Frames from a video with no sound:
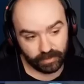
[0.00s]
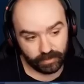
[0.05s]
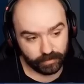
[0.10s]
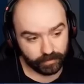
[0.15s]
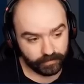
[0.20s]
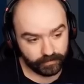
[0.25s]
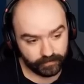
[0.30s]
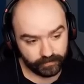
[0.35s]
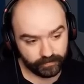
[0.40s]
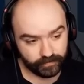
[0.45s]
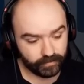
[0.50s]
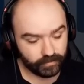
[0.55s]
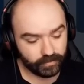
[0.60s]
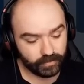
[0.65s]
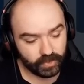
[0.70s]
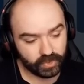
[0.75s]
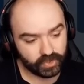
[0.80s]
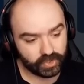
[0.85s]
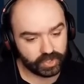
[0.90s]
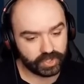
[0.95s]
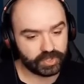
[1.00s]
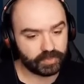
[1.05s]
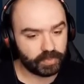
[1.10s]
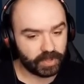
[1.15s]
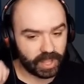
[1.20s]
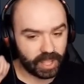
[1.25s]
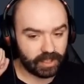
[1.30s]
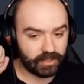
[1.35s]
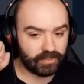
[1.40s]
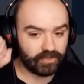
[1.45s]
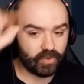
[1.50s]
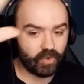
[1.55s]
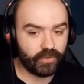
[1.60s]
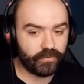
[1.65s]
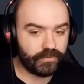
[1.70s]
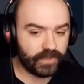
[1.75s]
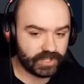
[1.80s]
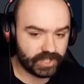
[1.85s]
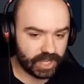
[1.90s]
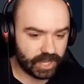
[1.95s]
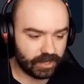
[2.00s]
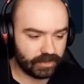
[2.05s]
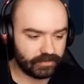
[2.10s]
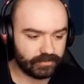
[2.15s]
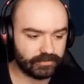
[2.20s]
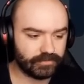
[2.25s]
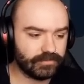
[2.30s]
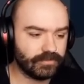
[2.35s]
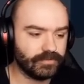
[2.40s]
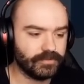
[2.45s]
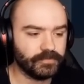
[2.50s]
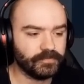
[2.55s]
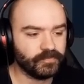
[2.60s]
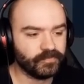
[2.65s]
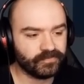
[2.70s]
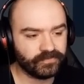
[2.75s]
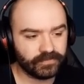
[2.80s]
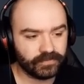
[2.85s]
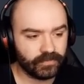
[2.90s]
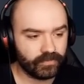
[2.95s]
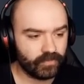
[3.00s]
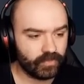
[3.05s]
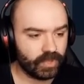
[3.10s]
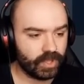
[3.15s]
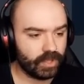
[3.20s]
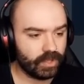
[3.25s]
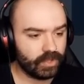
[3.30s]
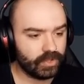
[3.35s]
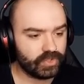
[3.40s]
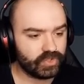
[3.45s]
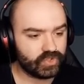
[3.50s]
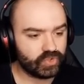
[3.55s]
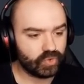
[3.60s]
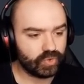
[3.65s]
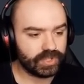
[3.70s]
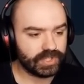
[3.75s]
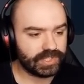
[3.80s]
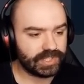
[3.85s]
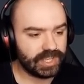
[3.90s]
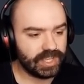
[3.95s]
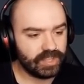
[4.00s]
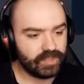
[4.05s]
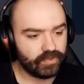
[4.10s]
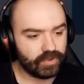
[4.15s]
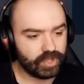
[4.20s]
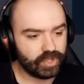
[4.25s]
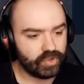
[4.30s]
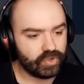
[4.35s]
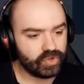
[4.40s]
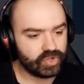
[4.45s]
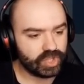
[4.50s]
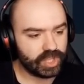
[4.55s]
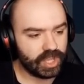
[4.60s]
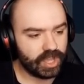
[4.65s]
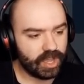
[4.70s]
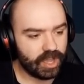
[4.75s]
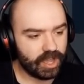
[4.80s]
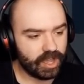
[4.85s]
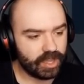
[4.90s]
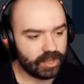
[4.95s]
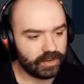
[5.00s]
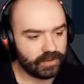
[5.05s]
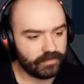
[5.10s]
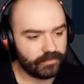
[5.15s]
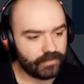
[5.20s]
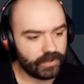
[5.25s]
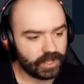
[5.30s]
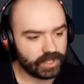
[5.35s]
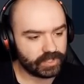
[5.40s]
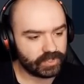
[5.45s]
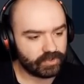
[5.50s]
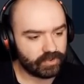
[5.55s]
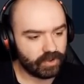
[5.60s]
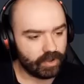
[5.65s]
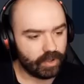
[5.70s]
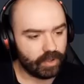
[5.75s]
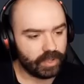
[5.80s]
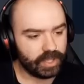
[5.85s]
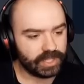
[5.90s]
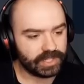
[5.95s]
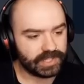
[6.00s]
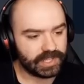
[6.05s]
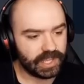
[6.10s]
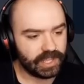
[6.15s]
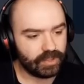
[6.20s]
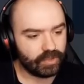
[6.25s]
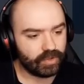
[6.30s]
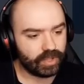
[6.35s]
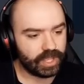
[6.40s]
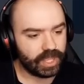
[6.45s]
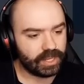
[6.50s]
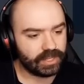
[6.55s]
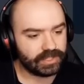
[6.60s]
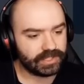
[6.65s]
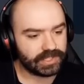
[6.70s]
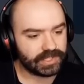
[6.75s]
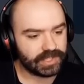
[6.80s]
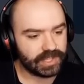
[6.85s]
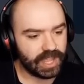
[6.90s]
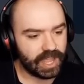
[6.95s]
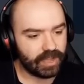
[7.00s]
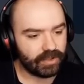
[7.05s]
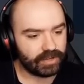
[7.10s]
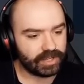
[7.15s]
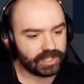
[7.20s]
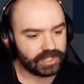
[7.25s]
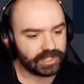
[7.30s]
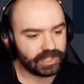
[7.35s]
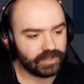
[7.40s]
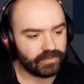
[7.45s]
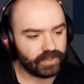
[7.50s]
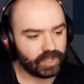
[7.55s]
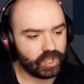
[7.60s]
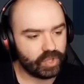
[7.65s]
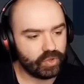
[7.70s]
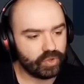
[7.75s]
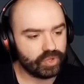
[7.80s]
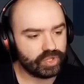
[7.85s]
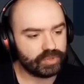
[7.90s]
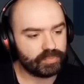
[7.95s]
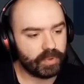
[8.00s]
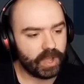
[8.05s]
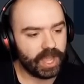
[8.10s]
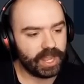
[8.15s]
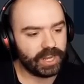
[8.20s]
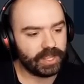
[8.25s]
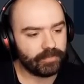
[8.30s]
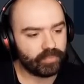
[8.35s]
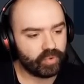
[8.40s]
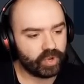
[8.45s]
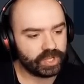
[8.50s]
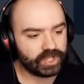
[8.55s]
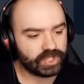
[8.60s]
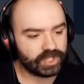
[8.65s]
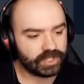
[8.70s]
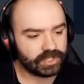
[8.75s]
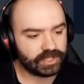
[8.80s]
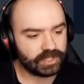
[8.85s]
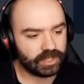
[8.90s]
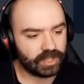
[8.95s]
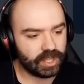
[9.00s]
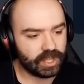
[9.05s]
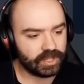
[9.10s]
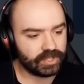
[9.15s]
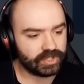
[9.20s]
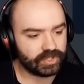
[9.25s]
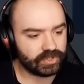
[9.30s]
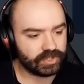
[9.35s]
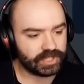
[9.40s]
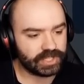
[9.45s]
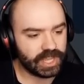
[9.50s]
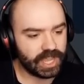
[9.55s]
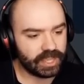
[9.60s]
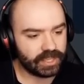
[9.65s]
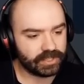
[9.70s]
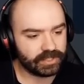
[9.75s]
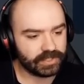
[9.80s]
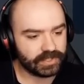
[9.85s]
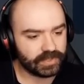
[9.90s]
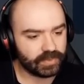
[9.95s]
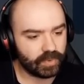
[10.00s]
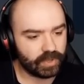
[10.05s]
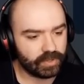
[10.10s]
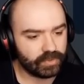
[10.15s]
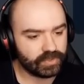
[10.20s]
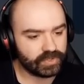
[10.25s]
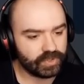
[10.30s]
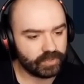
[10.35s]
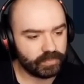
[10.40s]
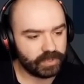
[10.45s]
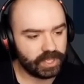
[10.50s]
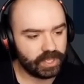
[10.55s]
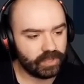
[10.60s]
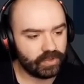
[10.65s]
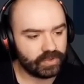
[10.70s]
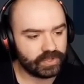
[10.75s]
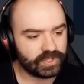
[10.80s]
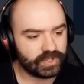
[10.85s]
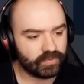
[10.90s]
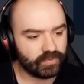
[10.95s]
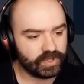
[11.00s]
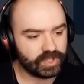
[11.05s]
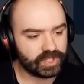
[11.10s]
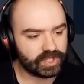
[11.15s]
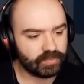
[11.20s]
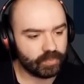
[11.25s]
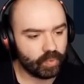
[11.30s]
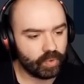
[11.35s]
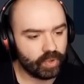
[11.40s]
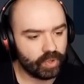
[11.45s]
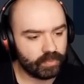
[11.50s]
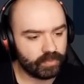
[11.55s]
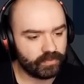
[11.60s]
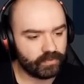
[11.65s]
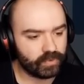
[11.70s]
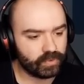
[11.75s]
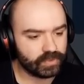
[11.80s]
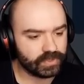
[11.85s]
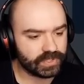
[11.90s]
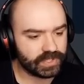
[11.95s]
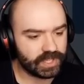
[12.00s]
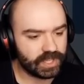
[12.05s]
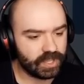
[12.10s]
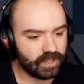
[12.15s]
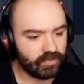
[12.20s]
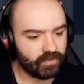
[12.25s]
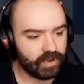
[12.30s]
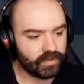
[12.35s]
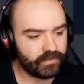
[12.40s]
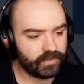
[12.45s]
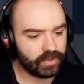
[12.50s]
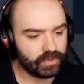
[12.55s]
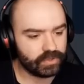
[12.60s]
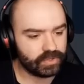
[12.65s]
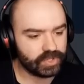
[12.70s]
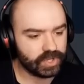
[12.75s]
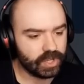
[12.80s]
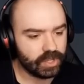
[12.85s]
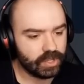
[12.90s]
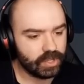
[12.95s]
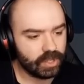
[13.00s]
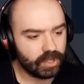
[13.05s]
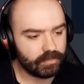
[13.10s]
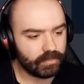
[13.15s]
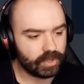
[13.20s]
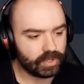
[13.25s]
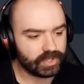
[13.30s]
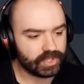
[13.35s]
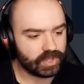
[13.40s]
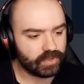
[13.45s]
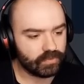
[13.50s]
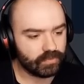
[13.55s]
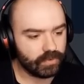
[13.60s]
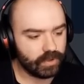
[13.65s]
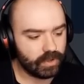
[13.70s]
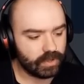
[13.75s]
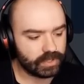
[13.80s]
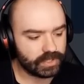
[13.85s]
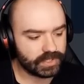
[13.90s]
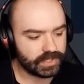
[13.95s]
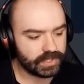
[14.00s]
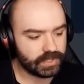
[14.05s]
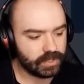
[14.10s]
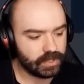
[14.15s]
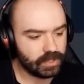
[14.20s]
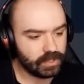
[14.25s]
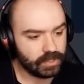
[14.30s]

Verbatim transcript: them. So you just be like, throw a fish at it. The stalker's teeth are unusually hard and fast growing. Its elongated snout can deliver huge biting pressure to larger attackers while also being used to reach small herbivores seeking refuge amongst the rocks.